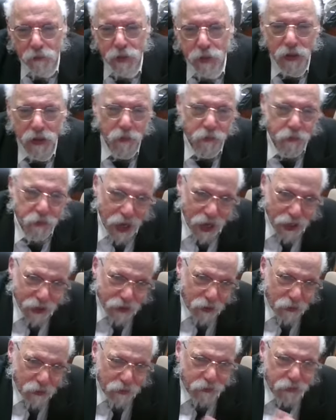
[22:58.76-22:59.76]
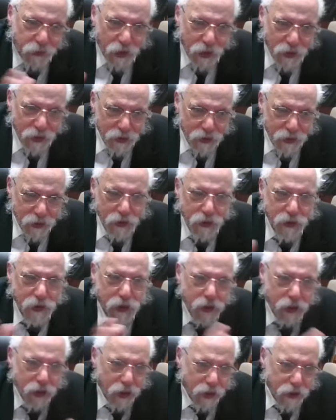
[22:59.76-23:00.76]
But the fact that we find this
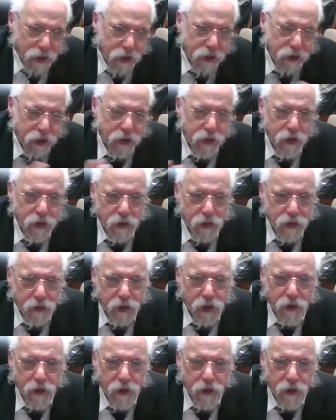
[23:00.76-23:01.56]
connection to